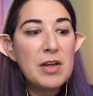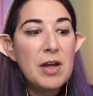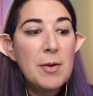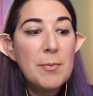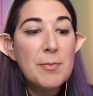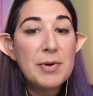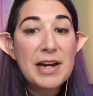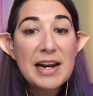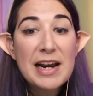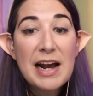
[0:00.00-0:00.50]

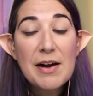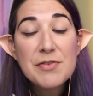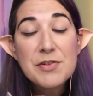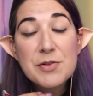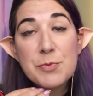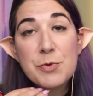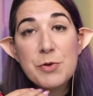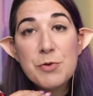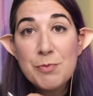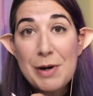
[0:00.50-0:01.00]
but I have to
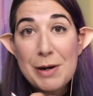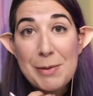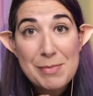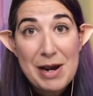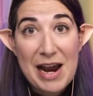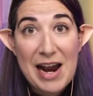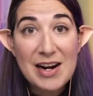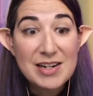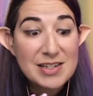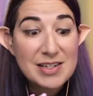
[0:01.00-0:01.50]
move my
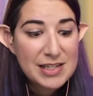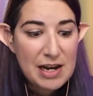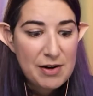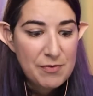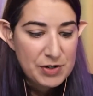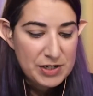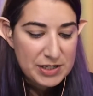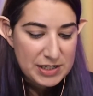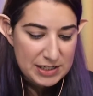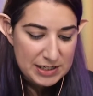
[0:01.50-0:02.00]
max
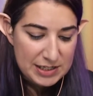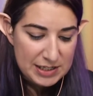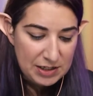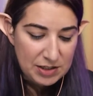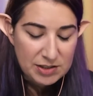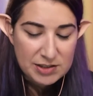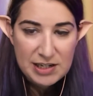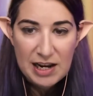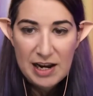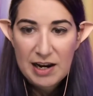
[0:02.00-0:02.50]
every single
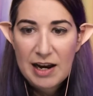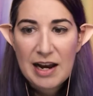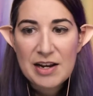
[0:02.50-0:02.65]
day.